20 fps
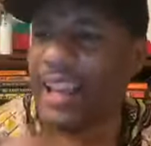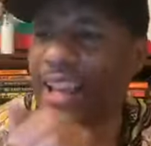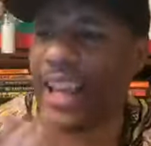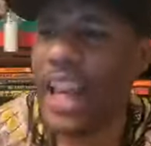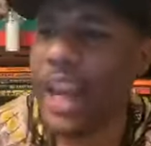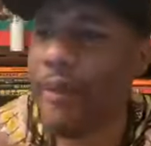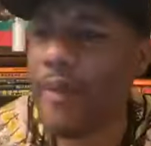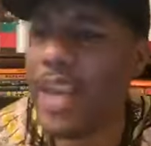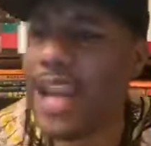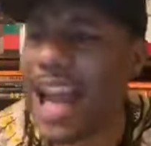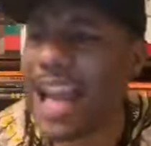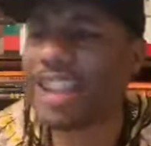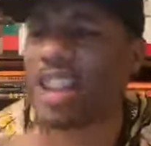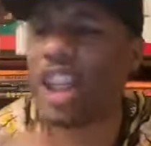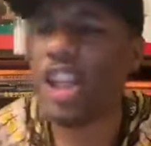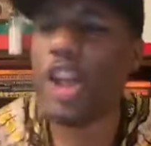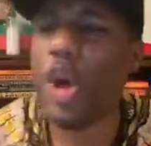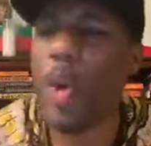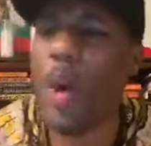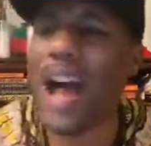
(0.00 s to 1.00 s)
even as
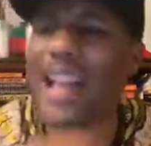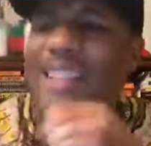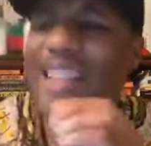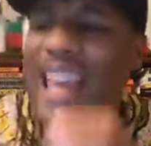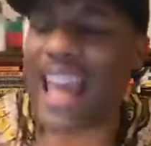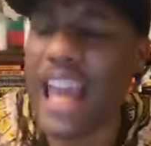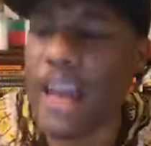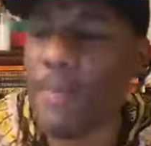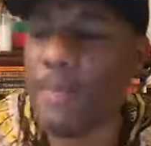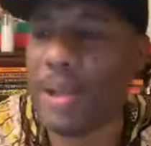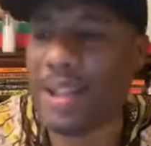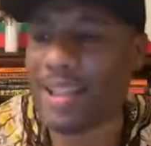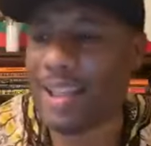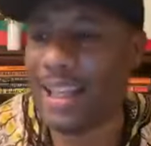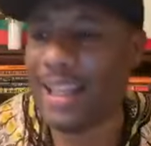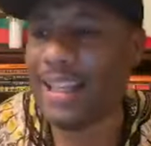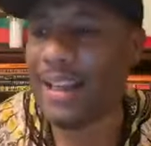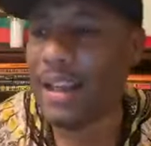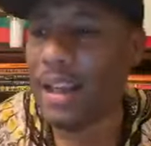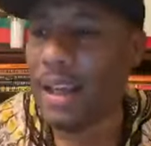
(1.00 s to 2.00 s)
the U.S.
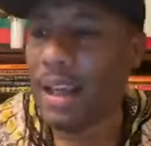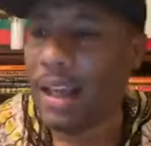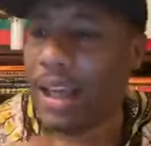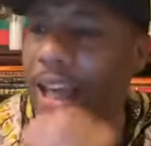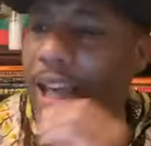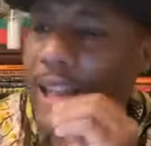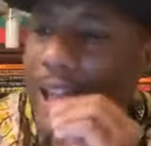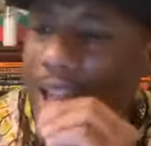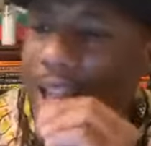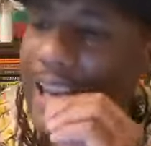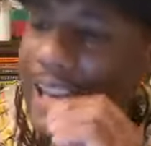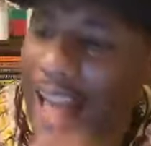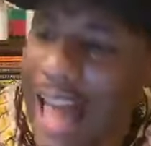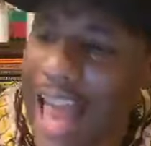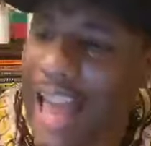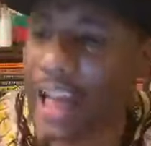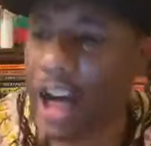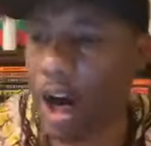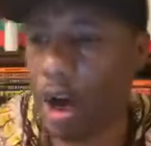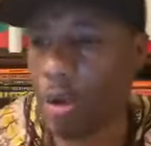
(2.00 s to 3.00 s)
Embassy in, in
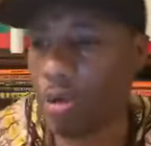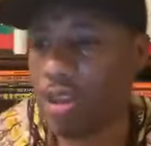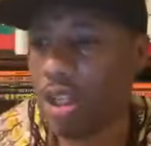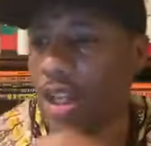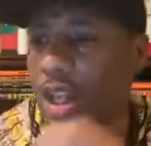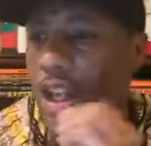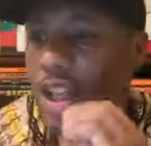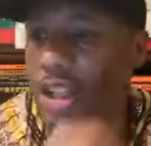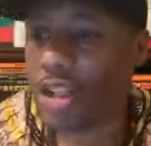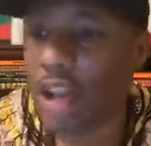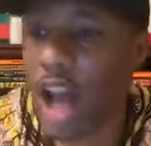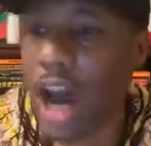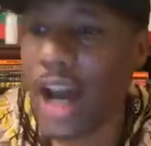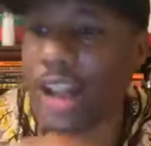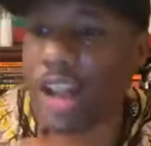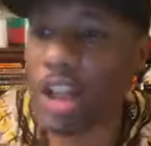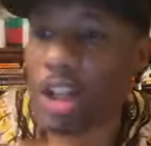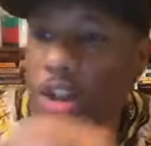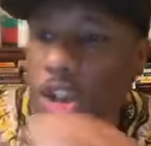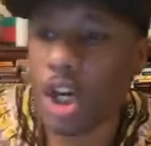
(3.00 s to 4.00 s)
Lagos
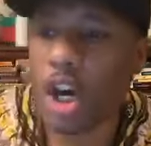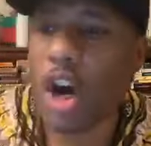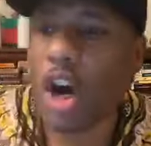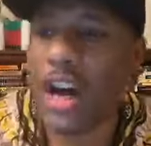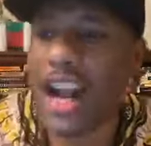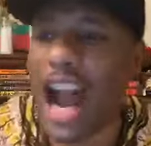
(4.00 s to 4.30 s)
started to churn